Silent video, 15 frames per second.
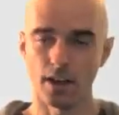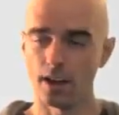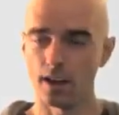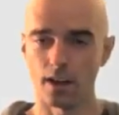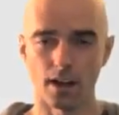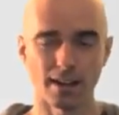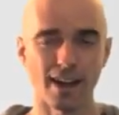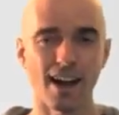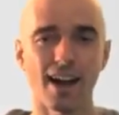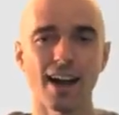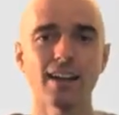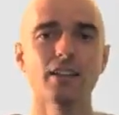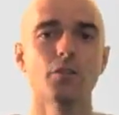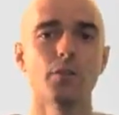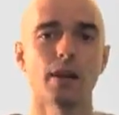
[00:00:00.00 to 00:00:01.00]
I'd
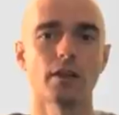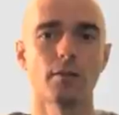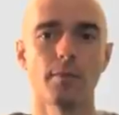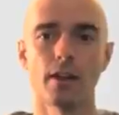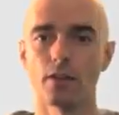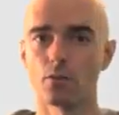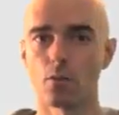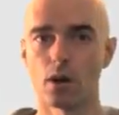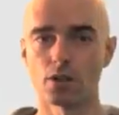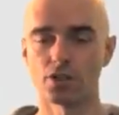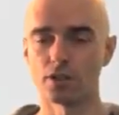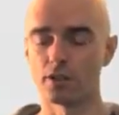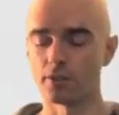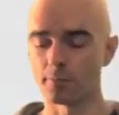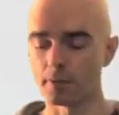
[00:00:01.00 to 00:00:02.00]
highly recommend
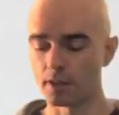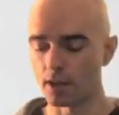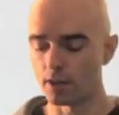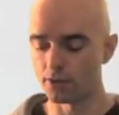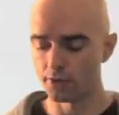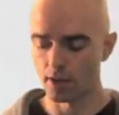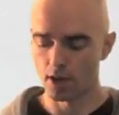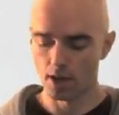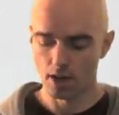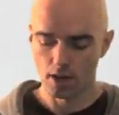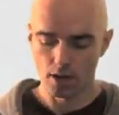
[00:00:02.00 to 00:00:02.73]
watching this because,